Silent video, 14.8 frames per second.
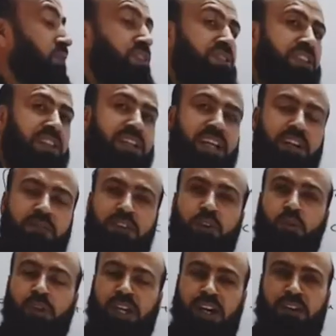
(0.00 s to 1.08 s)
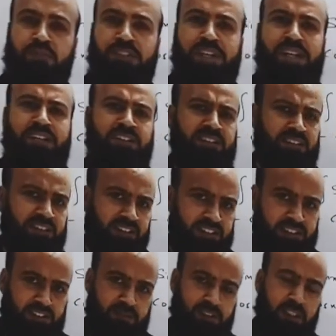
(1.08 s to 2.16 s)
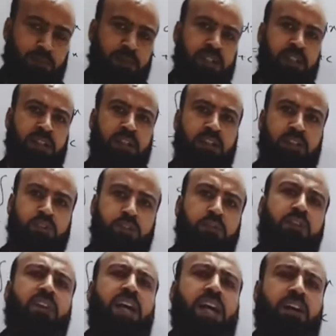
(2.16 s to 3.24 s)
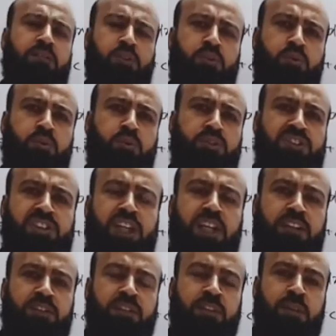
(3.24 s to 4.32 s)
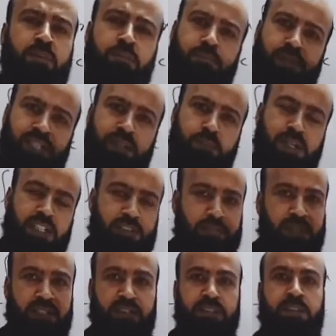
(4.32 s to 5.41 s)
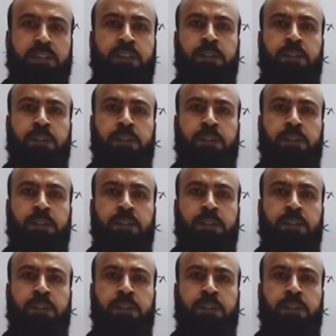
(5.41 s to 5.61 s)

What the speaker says: function again we don't have direct integration available, so we will have to start by the parts method.